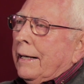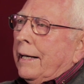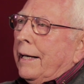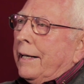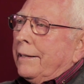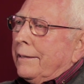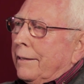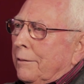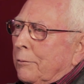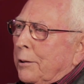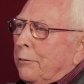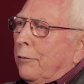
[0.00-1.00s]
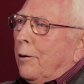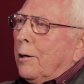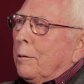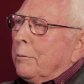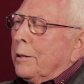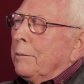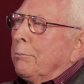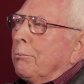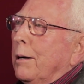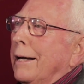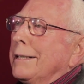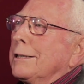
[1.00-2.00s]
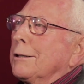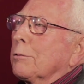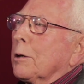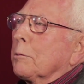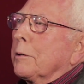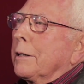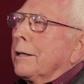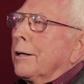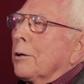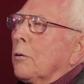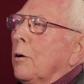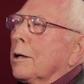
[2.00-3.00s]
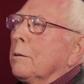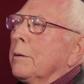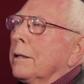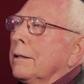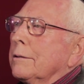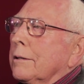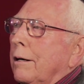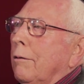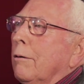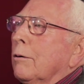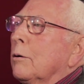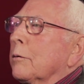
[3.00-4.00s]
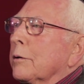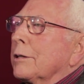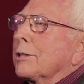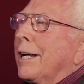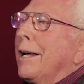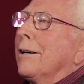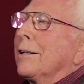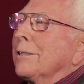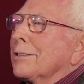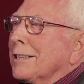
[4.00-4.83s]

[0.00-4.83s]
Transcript: and we farmed places where we could grow watermelons all over this county, it